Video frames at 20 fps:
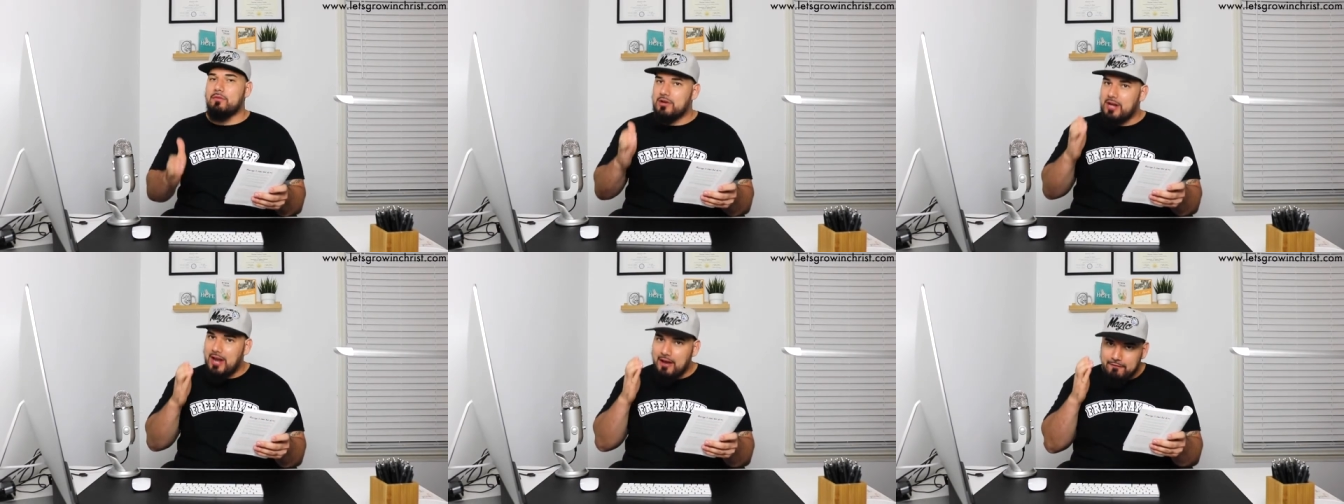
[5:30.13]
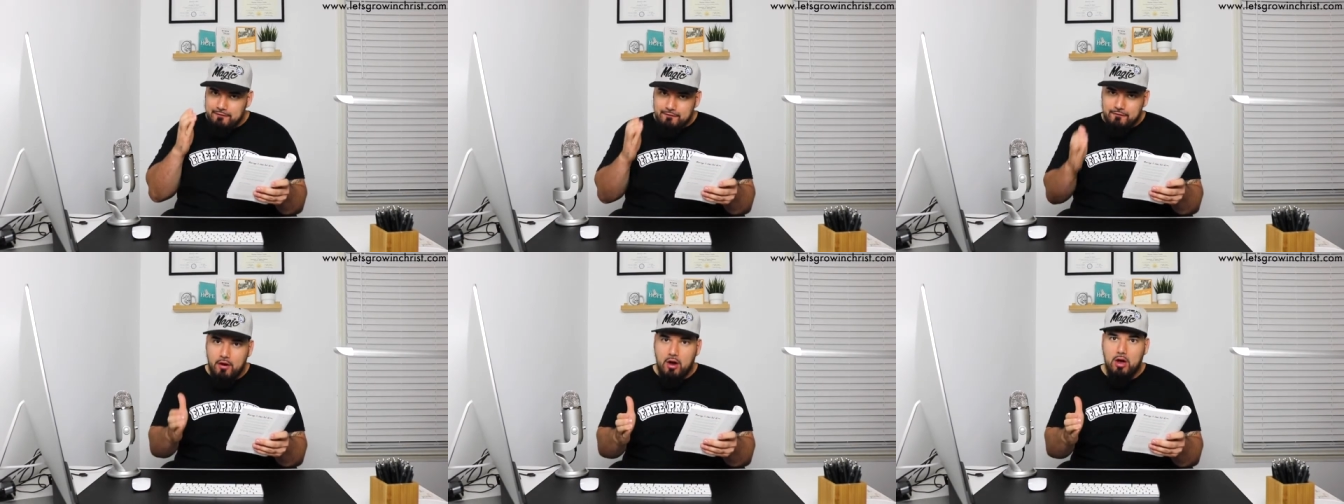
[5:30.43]
we're
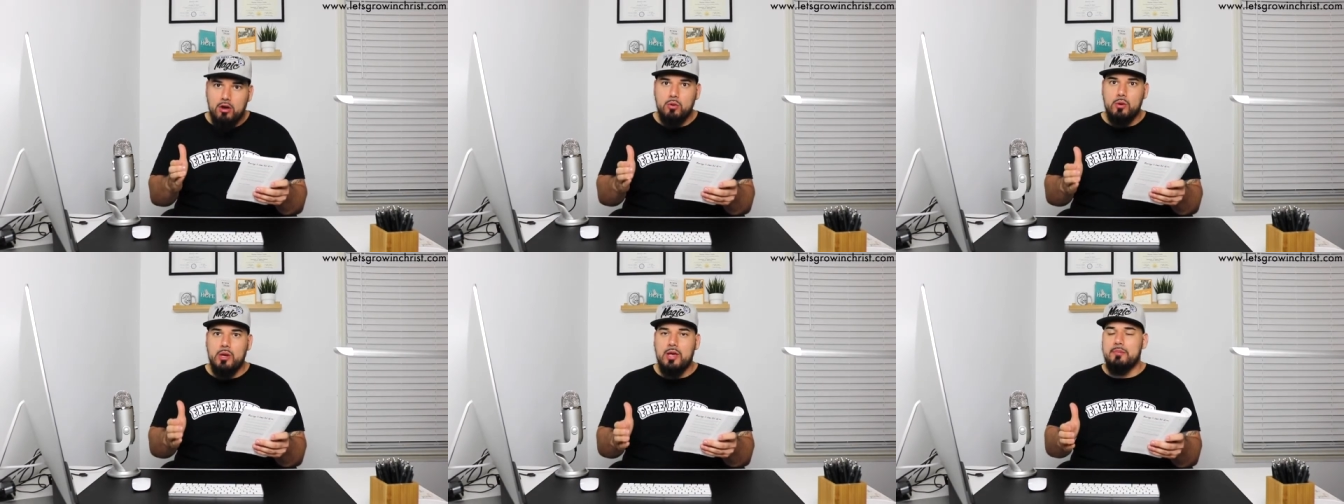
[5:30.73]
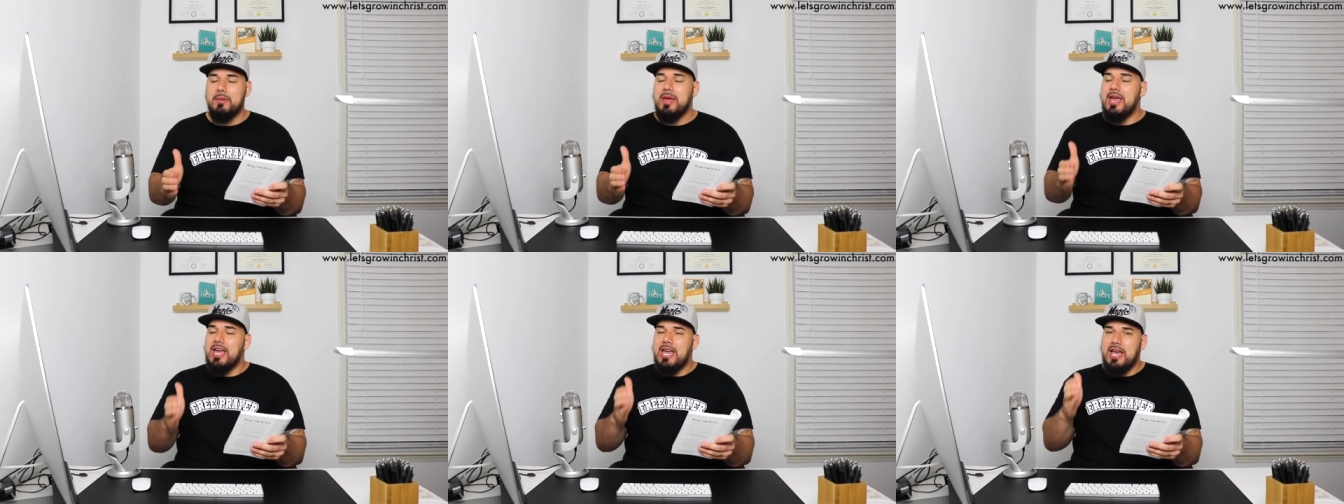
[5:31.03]
not following
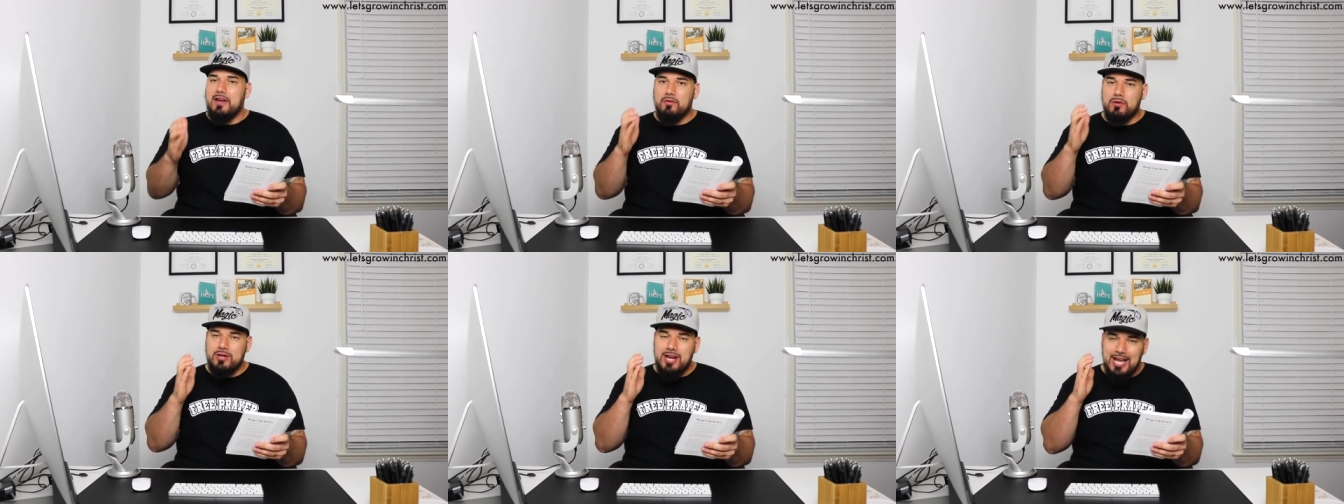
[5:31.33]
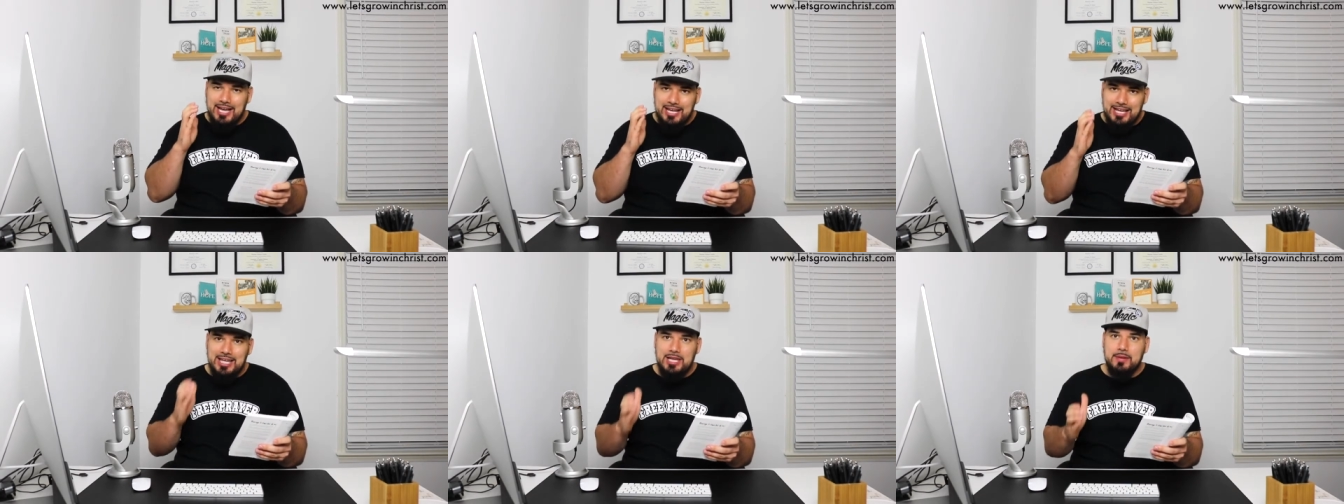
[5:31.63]
Him, if we're
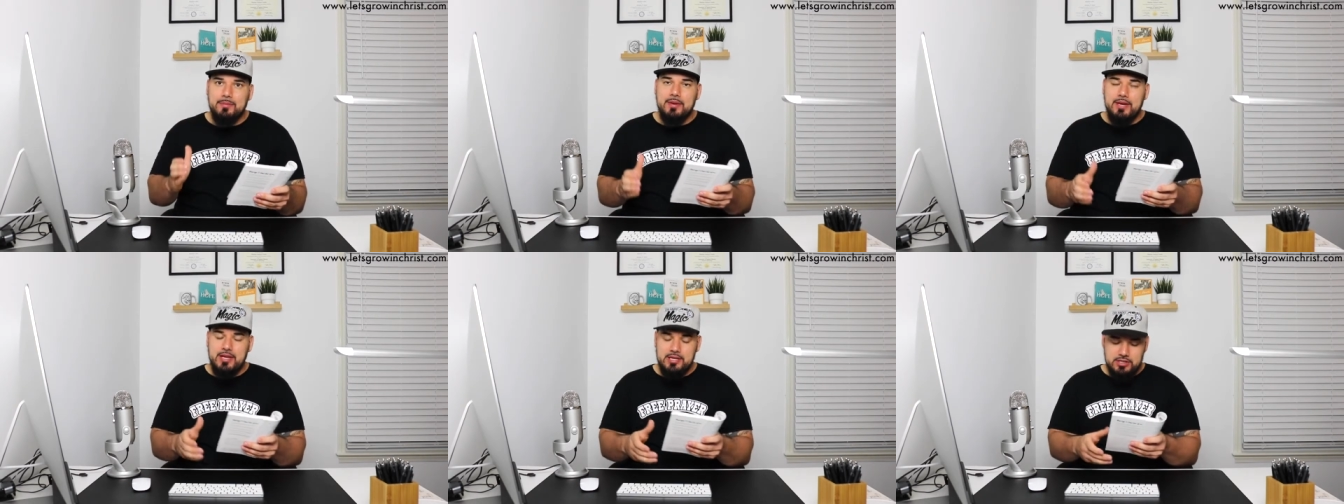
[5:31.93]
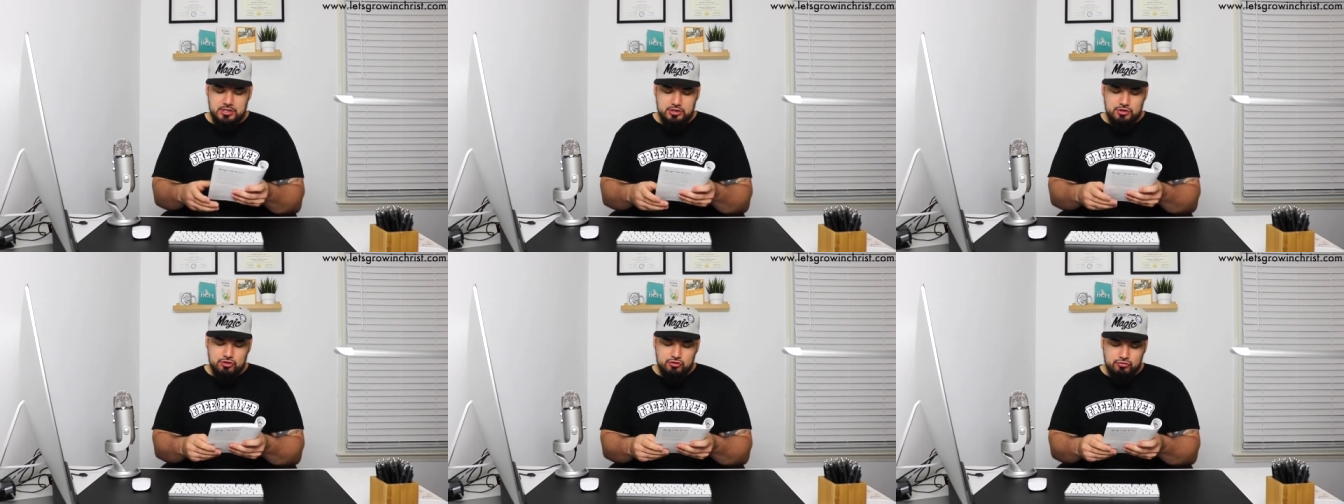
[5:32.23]
not keeping
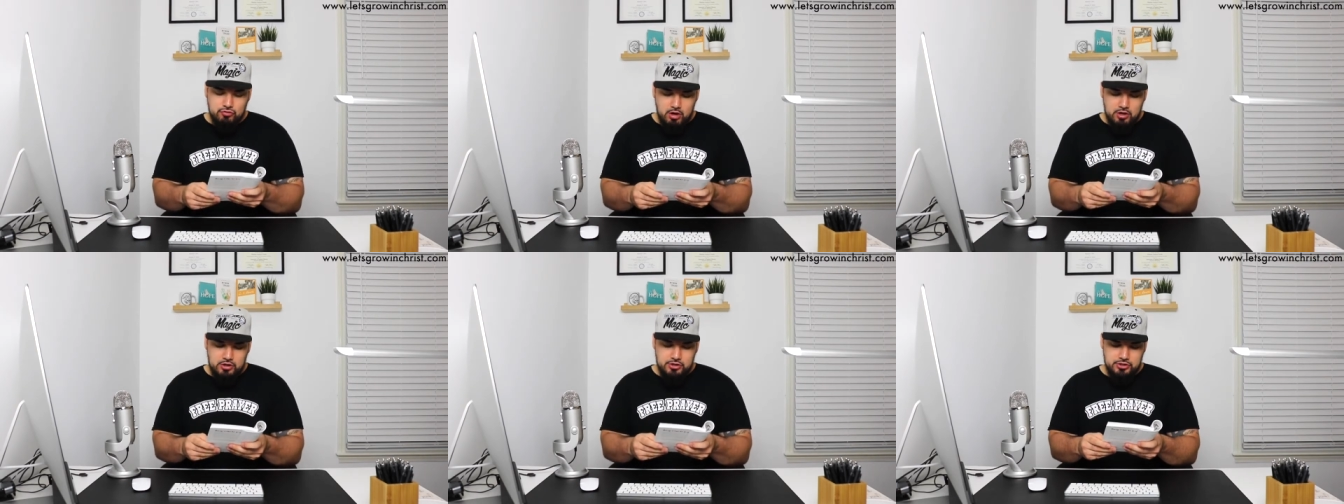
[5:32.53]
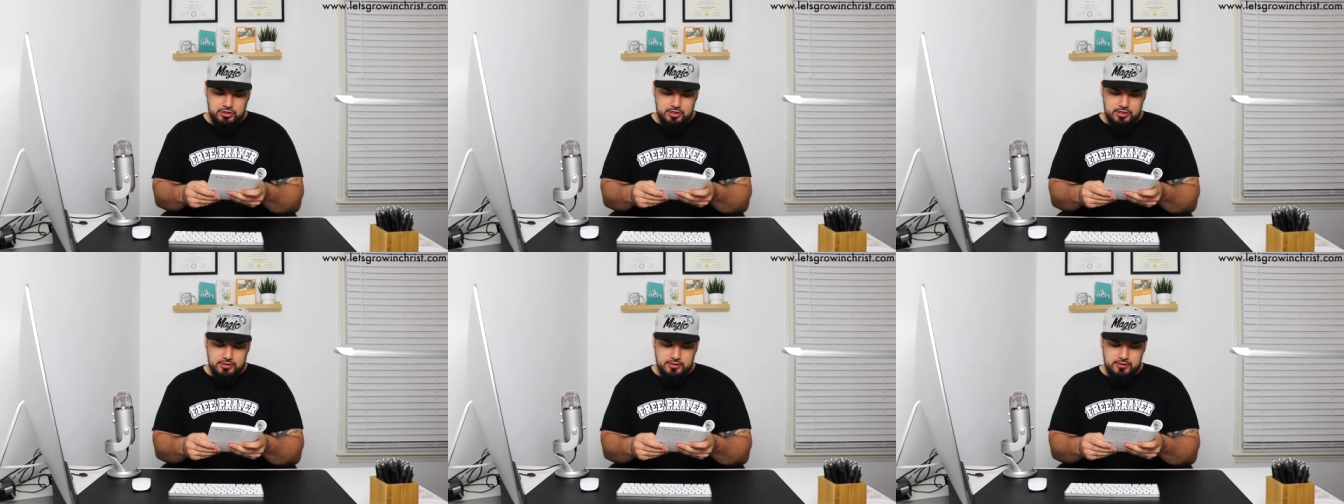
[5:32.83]
His
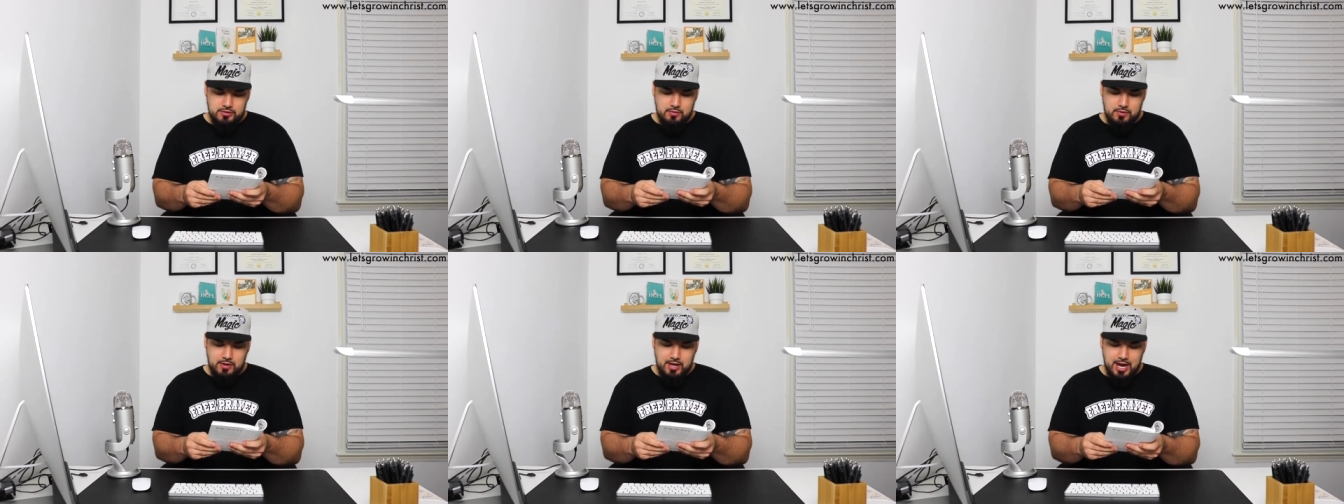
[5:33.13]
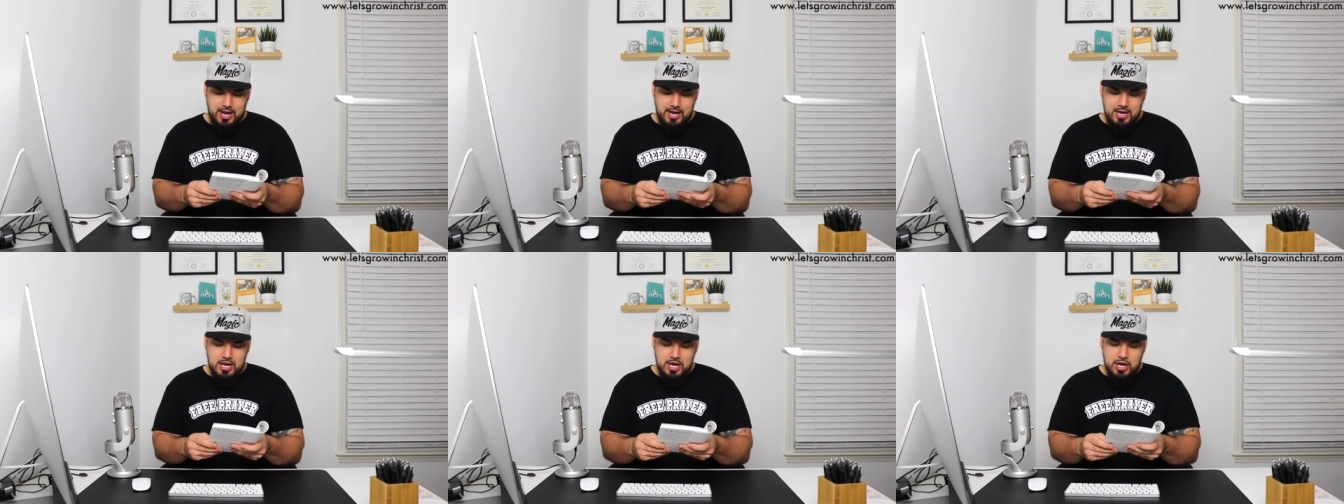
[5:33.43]
instructions,
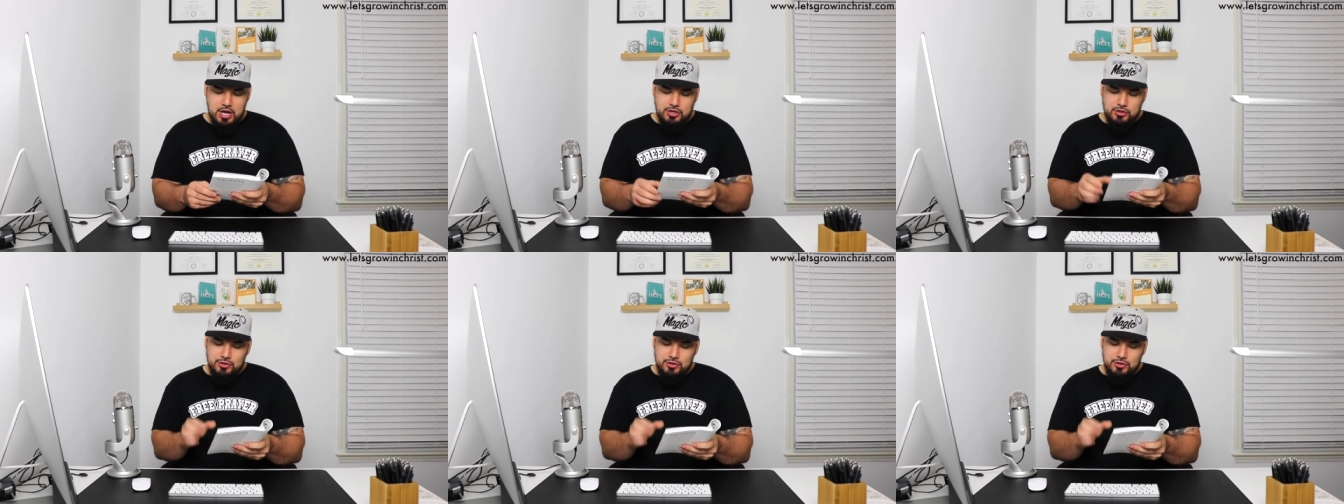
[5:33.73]
okay?